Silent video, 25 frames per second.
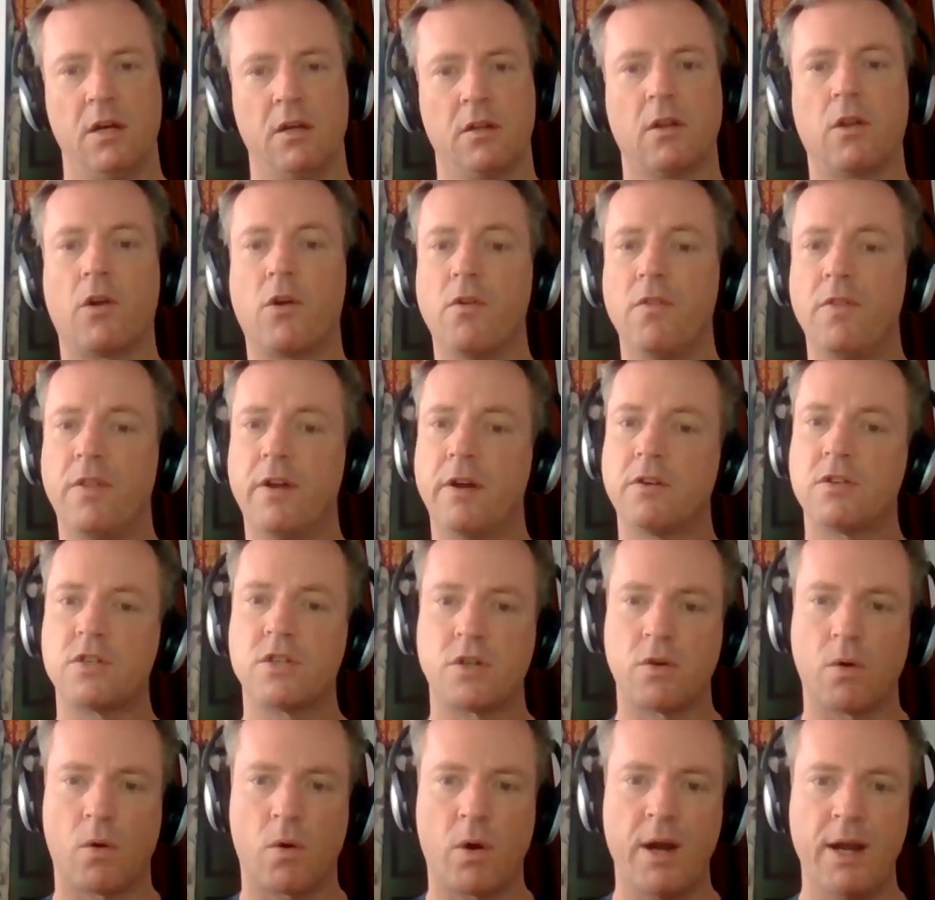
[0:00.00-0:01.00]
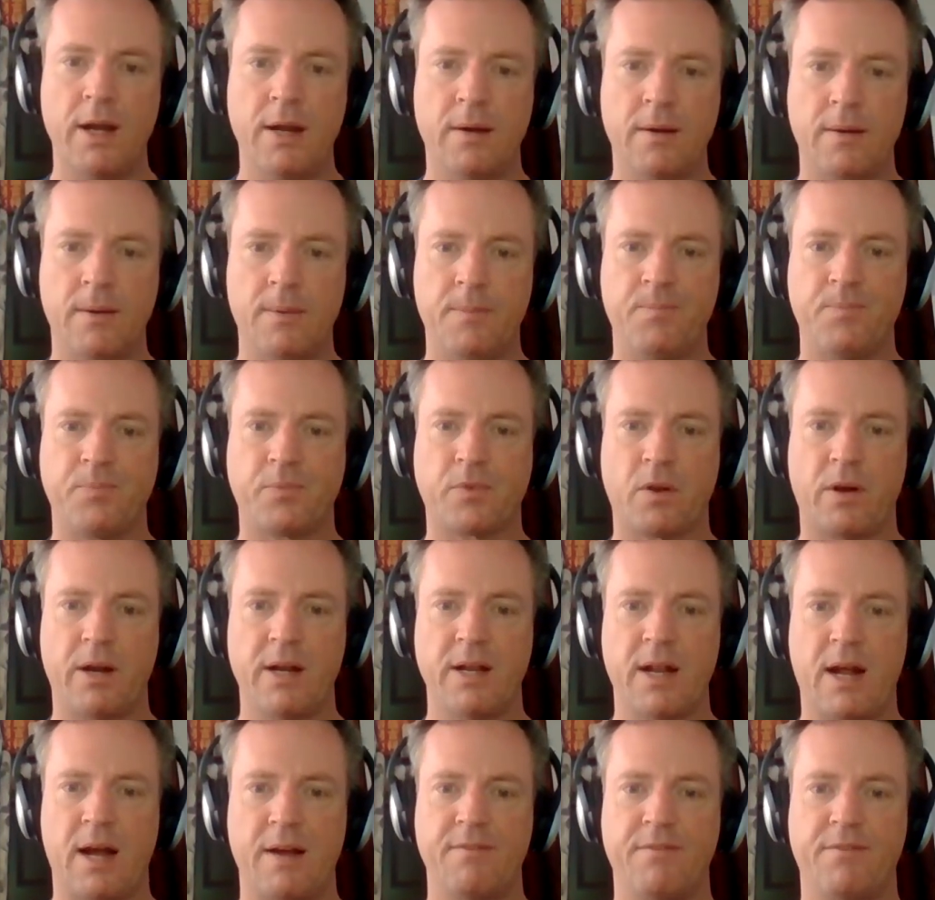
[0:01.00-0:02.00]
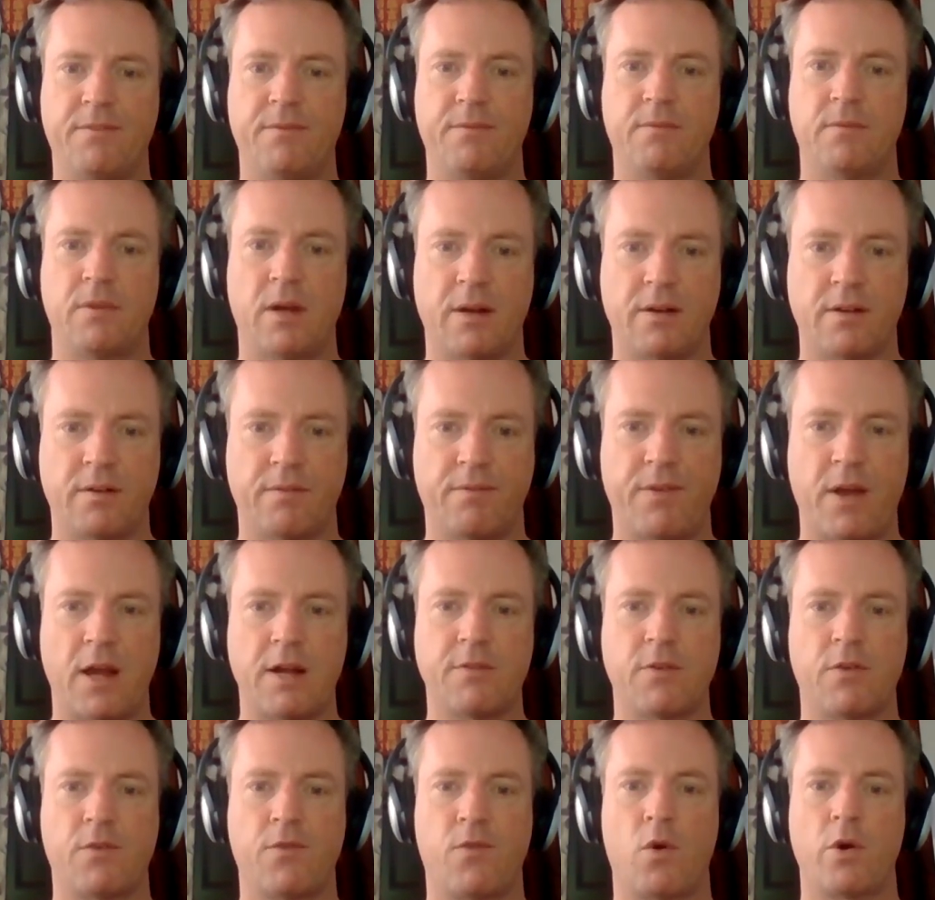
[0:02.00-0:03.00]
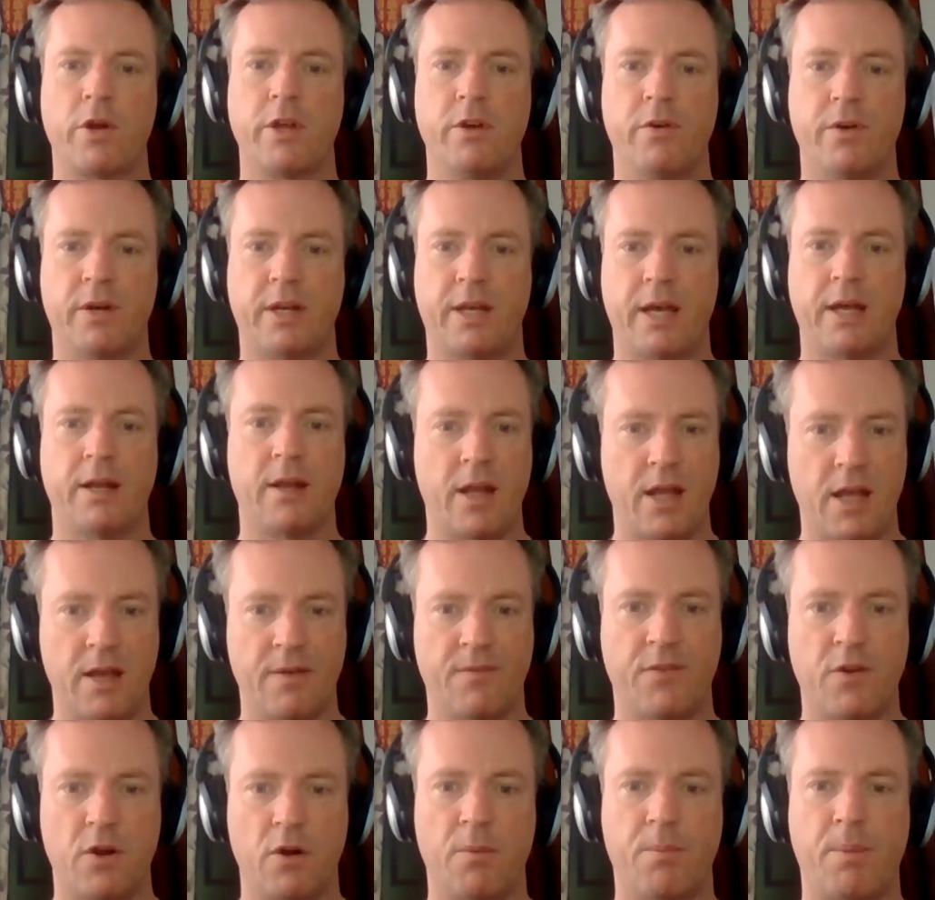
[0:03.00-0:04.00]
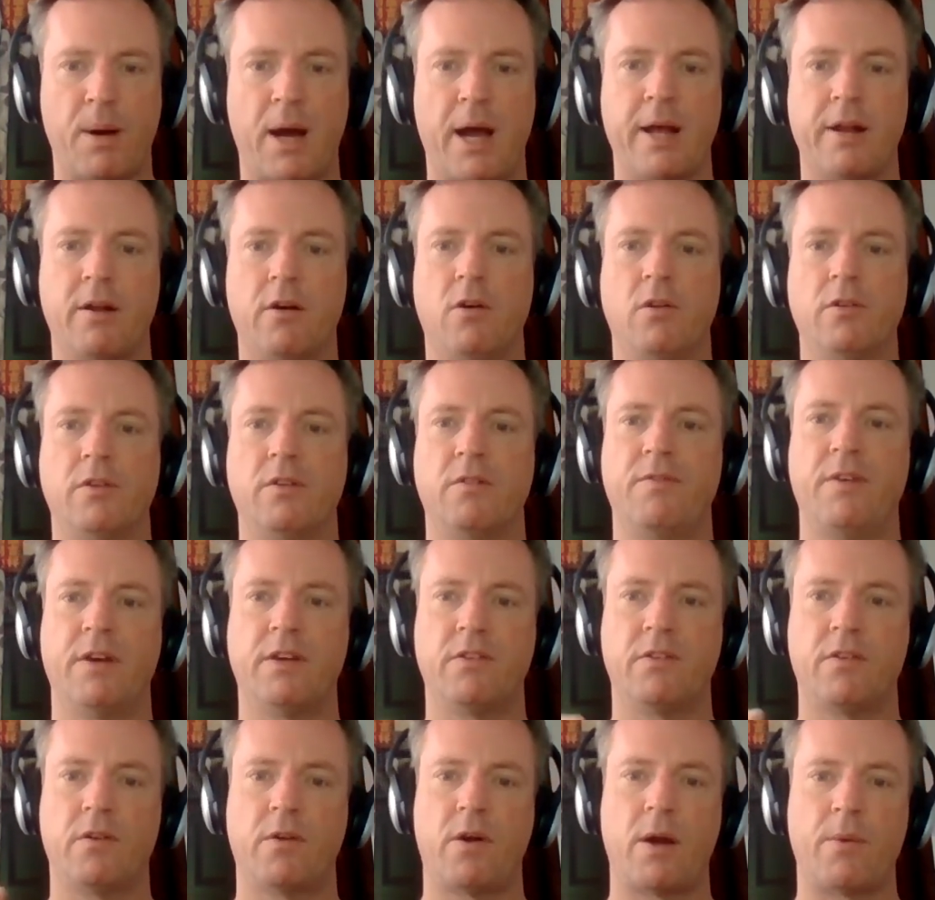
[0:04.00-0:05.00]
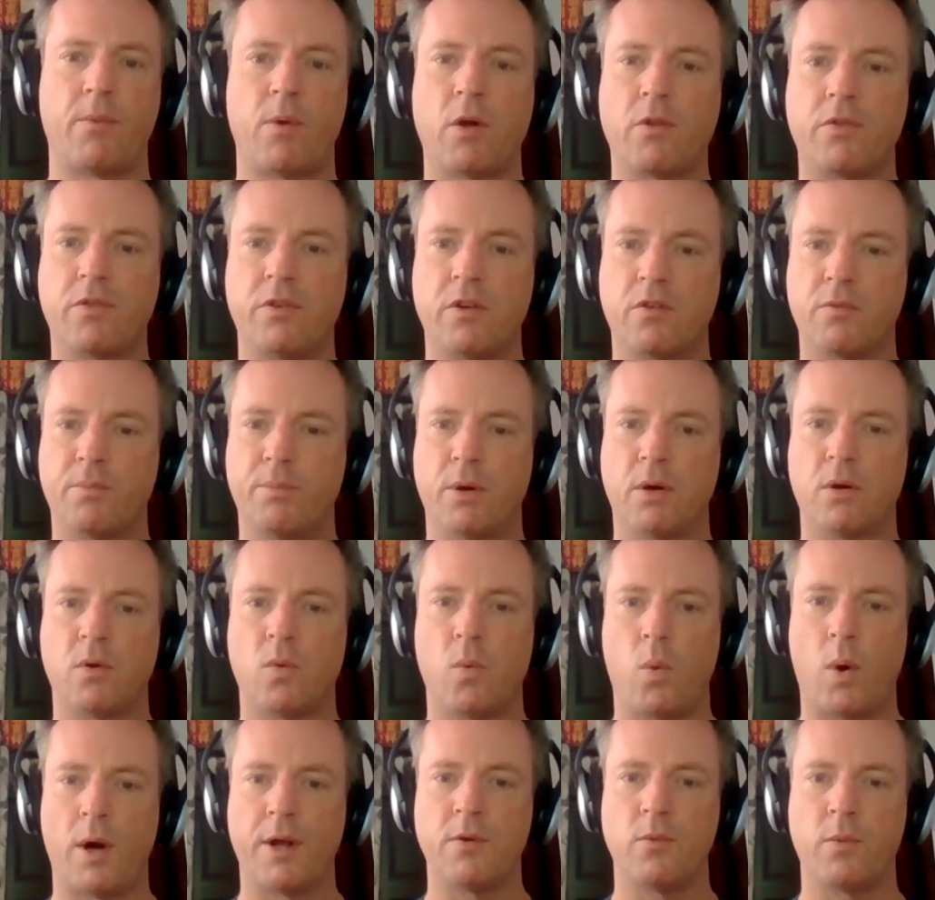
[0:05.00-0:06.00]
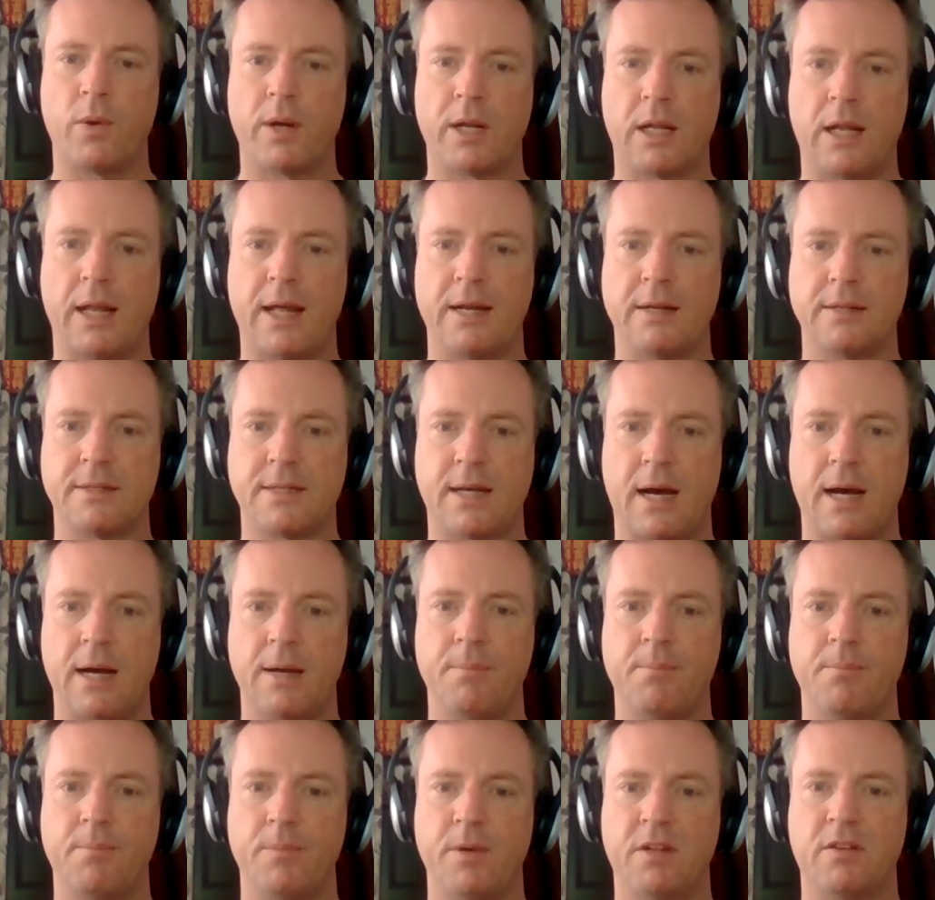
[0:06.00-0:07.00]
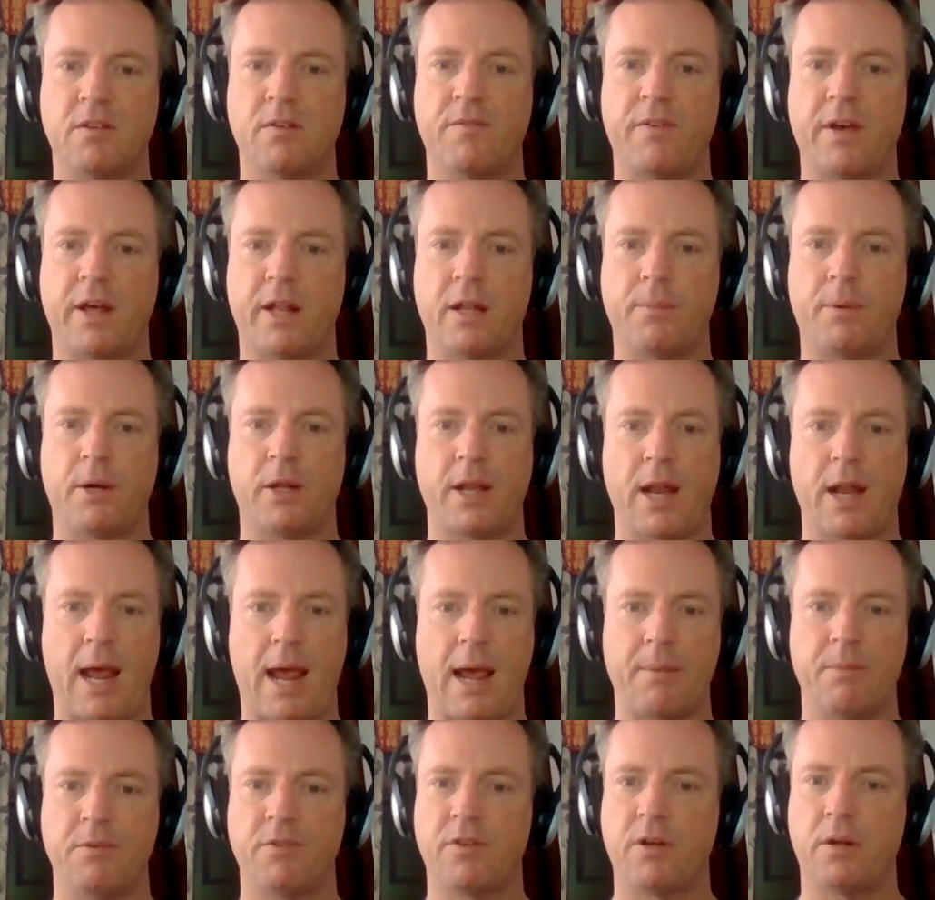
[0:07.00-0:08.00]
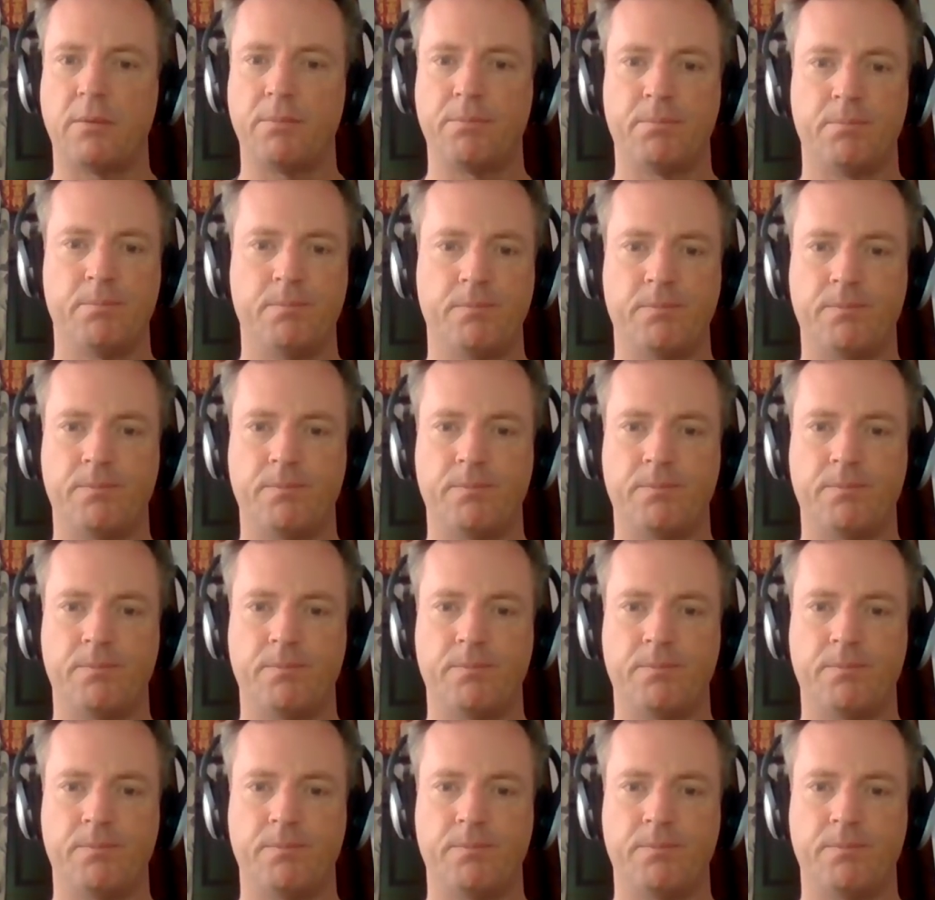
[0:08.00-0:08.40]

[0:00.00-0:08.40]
Learn their story, right? I've done a favor for you. Again, if you're a buy and hold investor, I wrote this book, One Rental at a Time. It's available on Amazon.